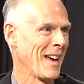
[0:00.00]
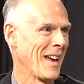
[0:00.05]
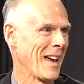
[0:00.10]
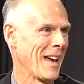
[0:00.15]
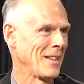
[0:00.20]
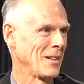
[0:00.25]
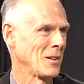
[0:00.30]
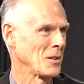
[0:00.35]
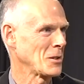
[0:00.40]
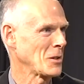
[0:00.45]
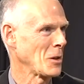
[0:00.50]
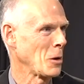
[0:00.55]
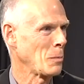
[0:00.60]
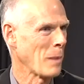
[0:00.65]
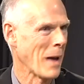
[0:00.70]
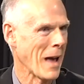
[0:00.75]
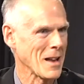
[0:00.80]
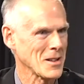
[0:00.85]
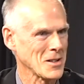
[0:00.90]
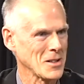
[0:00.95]
and they're so
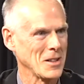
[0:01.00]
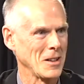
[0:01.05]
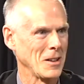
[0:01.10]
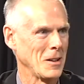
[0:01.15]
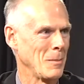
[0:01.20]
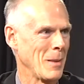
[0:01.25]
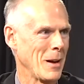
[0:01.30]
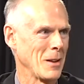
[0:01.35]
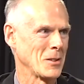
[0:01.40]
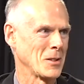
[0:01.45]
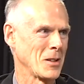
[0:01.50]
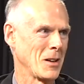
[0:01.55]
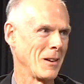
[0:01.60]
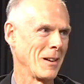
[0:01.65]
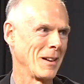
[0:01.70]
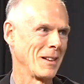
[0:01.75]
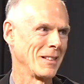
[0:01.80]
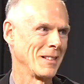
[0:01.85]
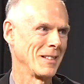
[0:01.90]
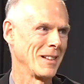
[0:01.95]
passionate about
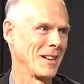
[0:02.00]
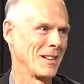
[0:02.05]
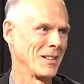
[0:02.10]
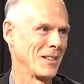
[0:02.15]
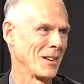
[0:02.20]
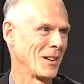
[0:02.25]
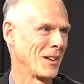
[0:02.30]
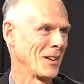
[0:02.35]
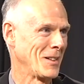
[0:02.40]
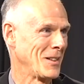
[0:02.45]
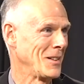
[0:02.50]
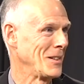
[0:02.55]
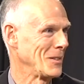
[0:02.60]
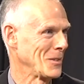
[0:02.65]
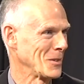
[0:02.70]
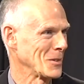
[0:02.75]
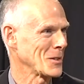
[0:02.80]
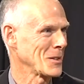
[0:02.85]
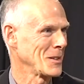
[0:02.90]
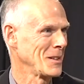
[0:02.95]
sharing the good
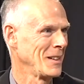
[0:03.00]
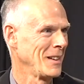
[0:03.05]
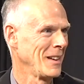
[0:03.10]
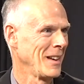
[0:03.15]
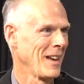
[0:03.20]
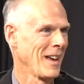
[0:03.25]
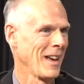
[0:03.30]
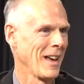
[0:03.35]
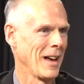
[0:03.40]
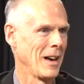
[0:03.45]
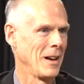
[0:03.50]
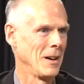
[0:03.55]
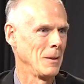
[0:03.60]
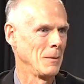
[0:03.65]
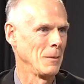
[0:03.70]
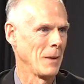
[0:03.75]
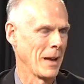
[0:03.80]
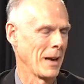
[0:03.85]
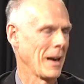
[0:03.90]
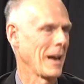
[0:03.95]
news.
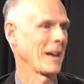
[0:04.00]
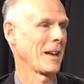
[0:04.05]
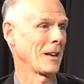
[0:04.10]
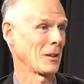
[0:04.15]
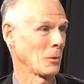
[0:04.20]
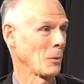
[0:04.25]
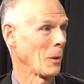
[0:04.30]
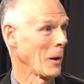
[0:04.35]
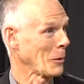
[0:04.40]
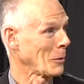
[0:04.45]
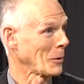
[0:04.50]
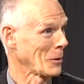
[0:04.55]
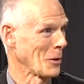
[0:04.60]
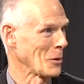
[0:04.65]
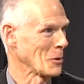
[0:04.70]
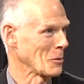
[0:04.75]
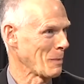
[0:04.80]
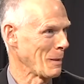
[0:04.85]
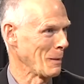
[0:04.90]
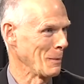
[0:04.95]
And I get to work with
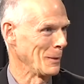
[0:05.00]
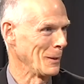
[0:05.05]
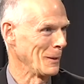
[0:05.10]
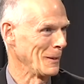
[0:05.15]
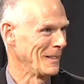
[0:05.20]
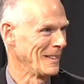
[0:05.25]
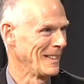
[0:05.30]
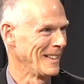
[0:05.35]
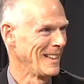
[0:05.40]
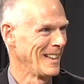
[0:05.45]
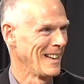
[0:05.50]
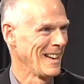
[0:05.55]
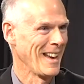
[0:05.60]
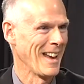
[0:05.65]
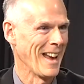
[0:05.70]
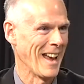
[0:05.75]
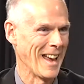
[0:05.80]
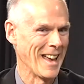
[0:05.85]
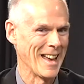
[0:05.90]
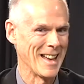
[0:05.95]
those people,
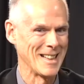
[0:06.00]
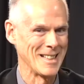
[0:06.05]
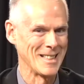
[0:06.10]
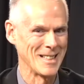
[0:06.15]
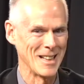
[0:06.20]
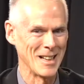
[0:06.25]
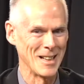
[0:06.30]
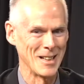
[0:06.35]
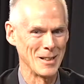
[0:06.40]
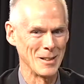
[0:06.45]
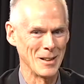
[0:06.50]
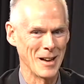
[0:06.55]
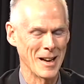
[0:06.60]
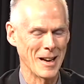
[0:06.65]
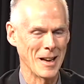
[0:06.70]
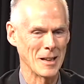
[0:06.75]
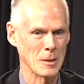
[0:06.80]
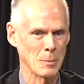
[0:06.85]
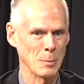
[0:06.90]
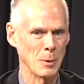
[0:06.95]
and I
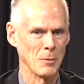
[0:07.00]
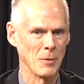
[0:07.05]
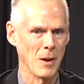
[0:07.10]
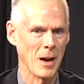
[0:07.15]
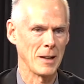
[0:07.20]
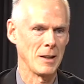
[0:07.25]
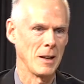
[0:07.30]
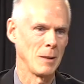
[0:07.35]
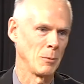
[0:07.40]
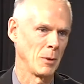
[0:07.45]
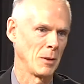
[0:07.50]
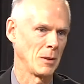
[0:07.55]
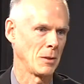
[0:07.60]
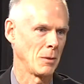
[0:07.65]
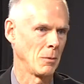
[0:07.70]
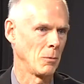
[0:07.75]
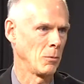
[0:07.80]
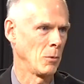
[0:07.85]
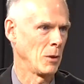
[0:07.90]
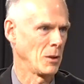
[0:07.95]
get to provide them
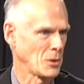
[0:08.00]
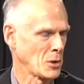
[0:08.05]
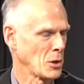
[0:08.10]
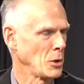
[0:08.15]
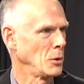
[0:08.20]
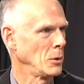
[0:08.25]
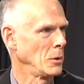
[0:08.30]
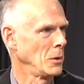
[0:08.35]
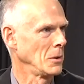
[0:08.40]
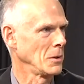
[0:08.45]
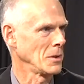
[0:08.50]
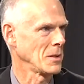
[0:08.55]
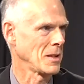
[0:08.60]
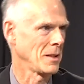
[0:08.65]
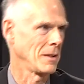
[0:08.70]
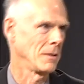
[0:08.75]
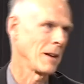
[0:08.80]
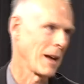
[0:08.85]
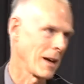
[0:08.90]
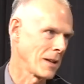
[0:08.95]
with tools
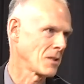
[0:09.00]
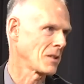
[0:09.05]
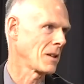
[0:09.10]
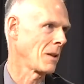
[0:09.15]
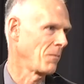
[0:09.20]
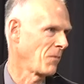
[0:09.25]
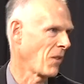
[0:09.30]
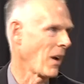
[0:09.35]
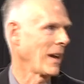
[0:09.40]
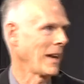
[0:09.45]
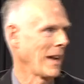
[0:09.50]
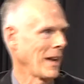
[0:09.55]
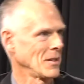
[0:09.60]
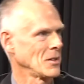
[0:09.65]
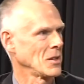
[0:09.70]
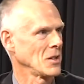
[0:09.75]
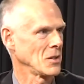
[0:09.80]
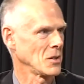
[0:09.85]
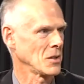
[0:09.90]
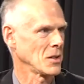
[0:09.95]
and, yes, some
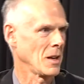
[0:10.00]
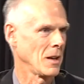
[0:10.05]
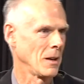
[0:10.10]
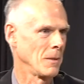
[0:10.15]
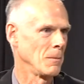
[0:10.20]
finances